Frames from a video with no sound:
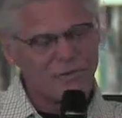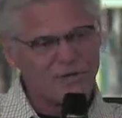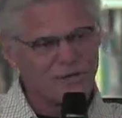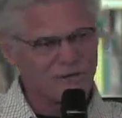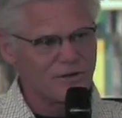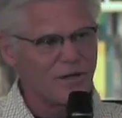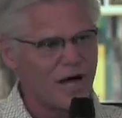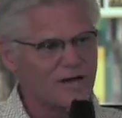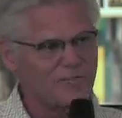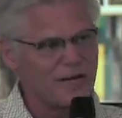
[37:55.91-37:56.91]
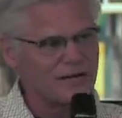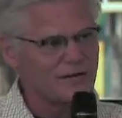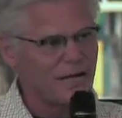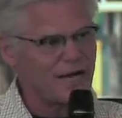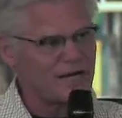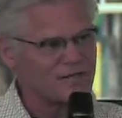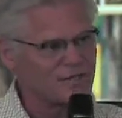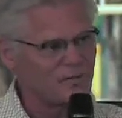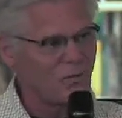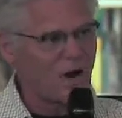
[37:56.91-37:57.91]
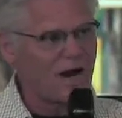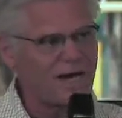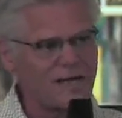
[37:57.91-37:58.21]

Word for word: but we learned a lot about glass and why